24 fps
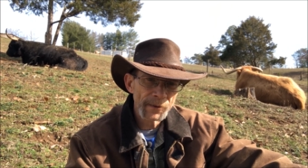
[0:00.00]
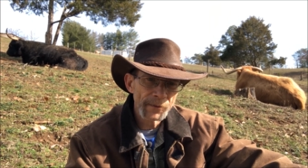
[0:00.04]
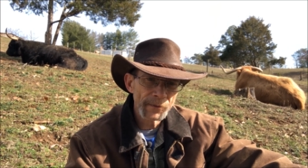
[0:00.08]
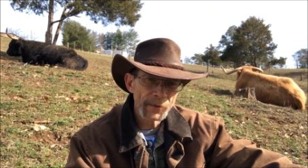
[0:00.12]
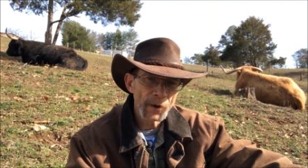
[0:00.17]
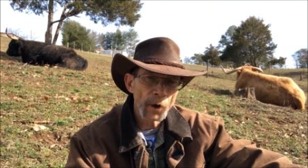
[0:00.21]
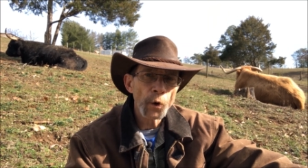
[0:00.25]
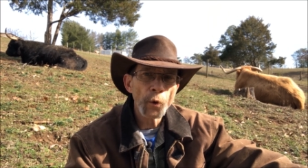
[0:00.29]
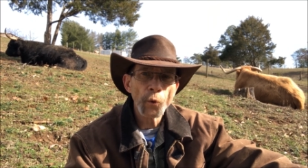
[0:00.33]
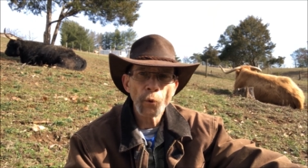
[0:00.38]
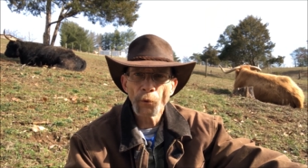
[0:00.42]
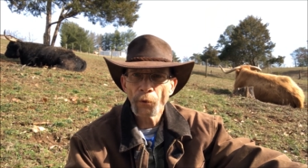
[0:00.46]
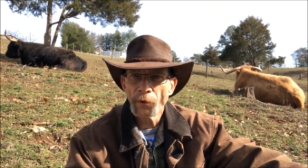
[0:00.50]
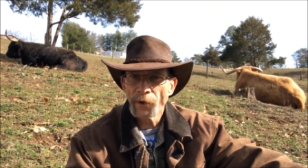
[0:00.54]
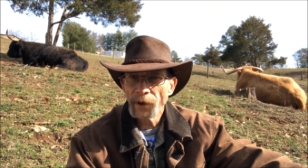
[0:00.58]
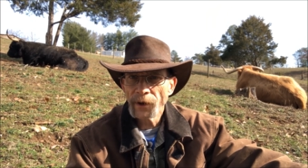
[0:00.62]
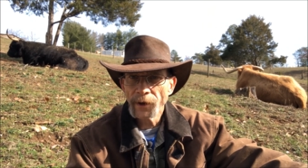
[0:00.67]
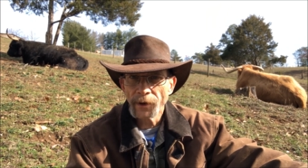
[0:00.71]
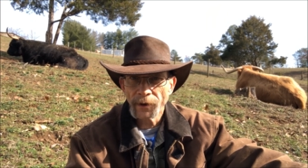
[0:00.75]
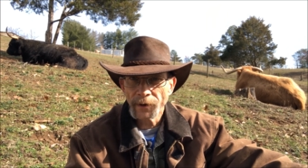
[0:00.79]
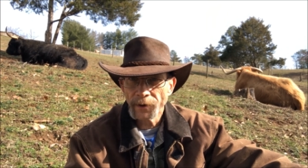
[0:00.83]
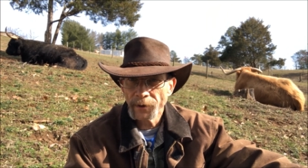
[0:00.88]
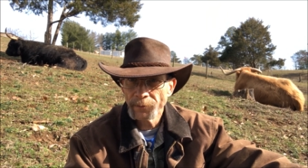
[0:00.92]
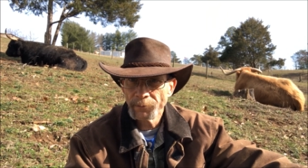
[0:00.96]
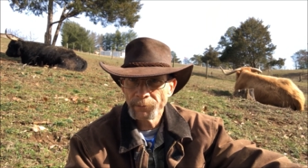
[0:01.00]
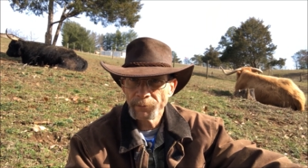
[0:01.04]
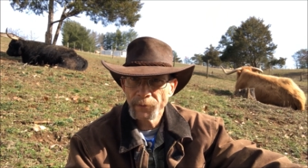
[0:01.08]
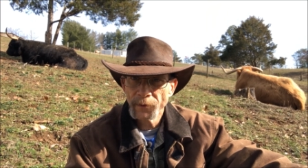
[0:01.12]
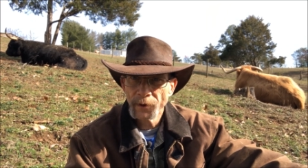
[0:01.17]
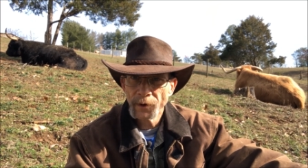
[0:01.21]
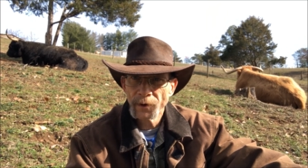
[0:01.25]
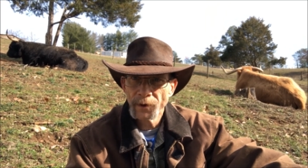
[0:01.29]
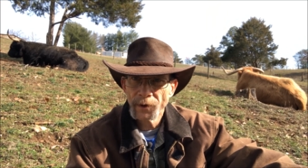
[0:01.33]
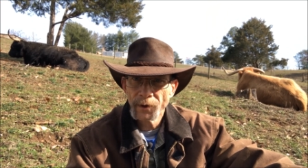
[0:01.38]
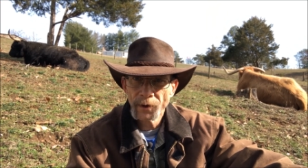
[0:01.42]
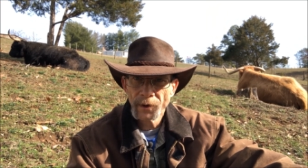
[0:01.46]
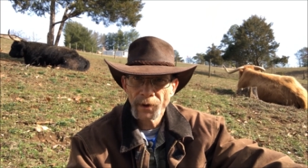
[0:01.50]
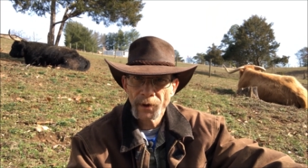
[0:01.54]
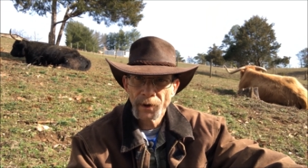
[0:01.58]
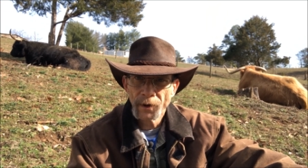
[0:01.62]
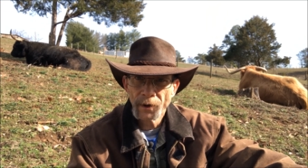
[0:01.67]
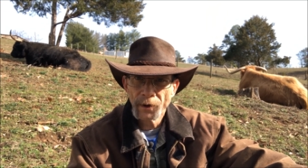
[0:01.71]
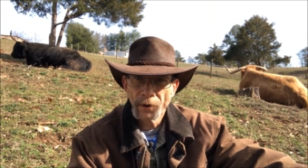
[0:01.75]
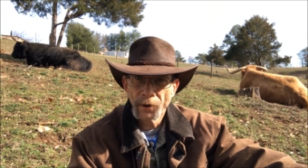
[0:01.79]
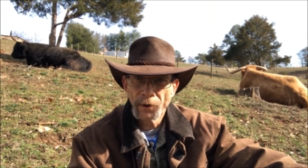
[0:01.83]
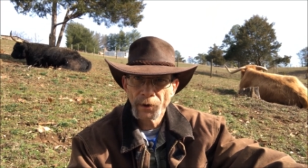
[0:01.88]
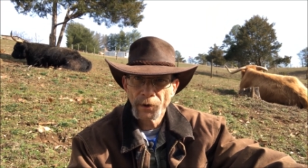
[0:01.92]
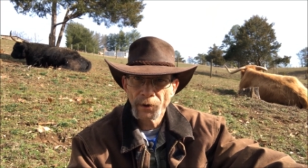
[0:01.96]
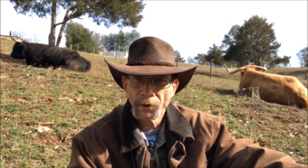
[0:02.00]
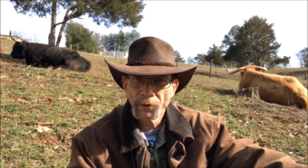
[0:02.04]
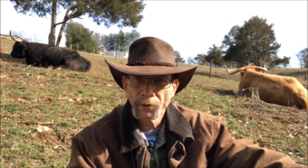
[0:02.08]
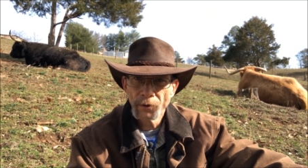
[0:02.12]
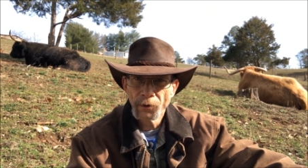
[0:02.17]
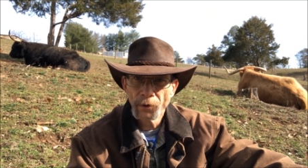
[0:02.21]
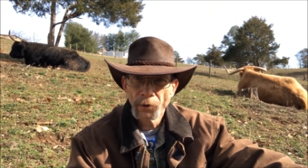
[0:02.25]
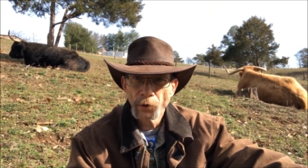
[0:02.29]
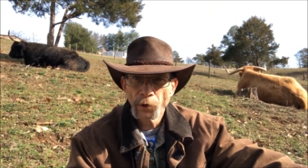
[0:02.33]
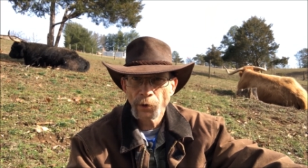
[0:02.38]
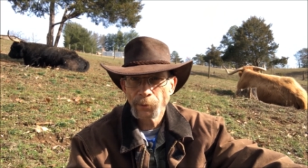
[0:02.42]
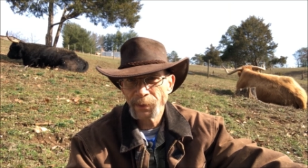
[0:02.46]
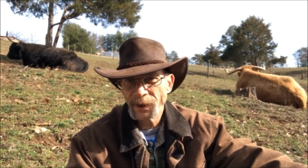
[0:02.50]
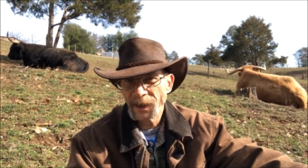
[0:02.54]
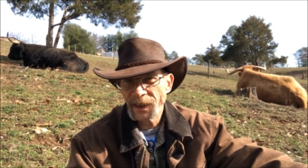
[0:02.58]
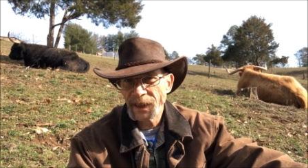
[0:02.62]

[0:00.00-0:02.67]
the whole thing could be